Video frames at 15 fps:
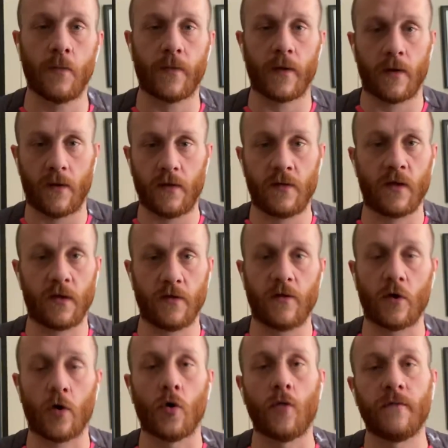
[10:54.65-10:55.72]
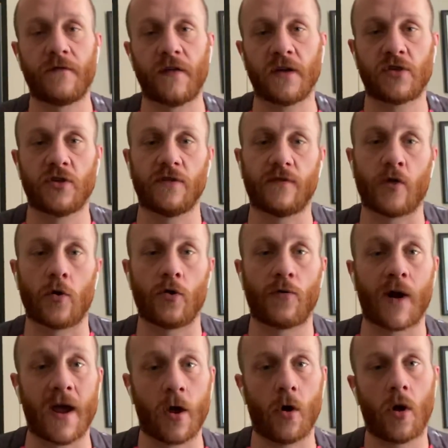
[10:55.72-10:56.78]
but the home fixtures have gone all
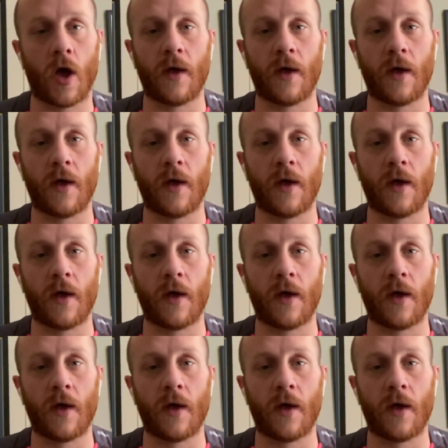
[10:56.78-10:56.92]
right.